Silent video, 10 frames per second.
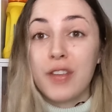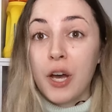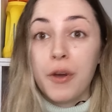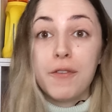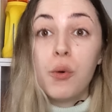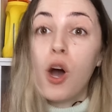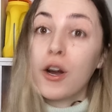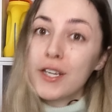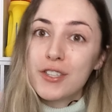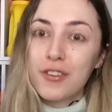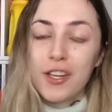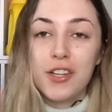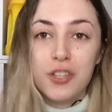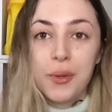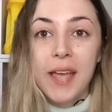So if you are interested
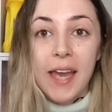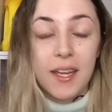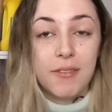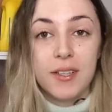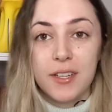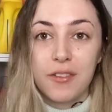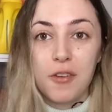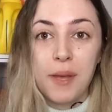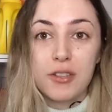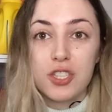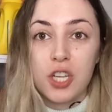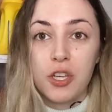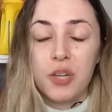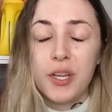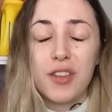in doing any of the deals I'm about to show
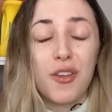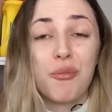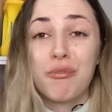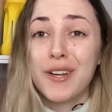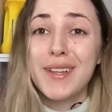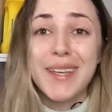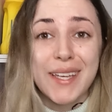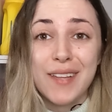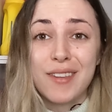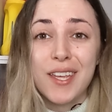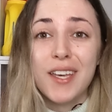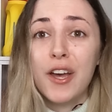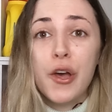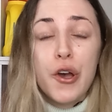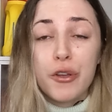you, it's really easy.